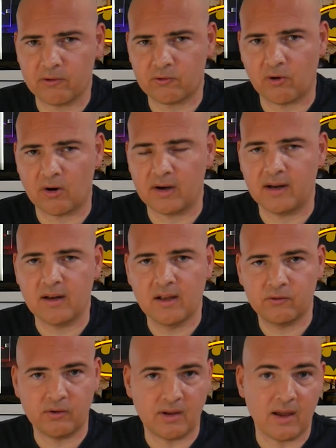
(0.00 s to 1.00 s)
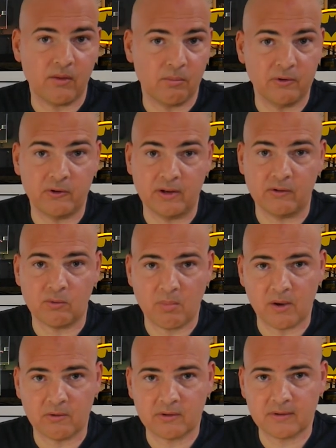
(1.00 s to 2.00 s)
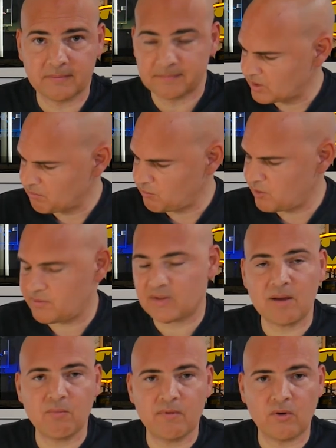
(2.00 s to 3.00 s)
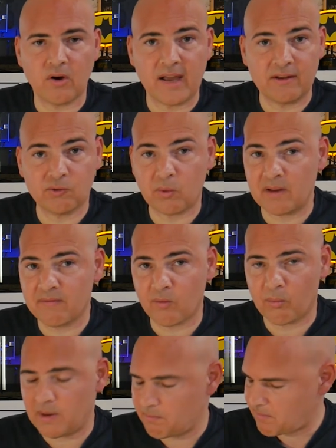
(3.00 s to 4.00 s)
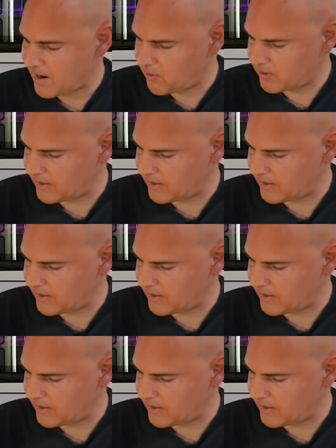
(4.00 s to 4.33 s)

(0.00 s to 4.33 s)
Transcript: struggling to get the machine to post. Moving down, we've got a 24 pin power